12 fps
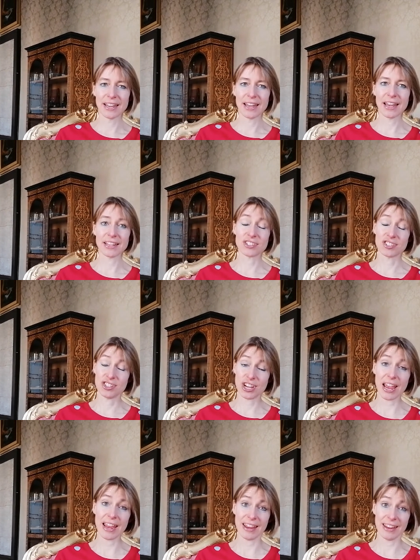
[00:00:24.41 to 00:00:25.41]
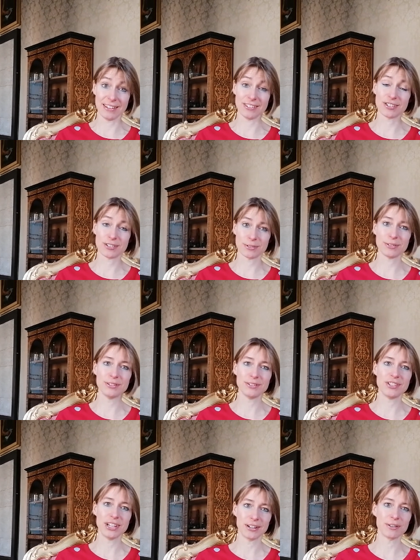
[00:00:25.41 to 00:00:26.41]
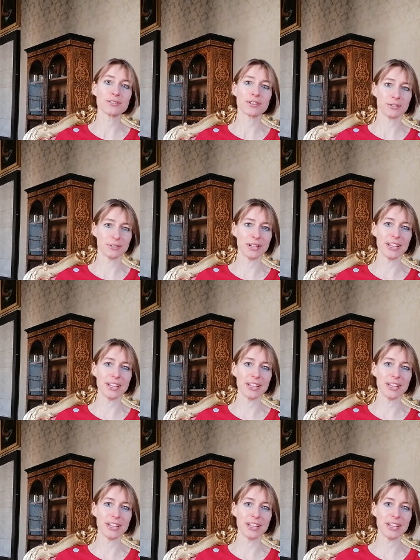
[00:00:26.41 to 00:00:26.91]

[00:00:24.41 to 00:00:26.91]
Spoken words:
has changed through geological